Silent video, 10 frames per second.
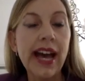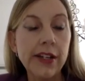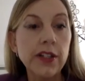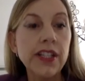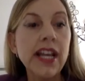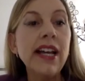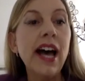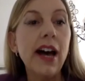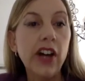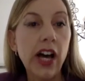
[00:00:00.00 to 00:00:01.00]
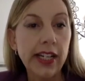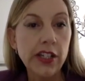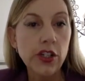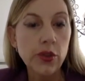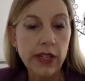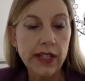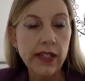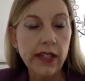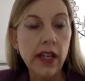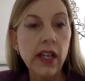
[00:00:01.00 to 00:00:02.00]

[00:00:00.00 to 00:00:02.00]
adults, have a heightened risk.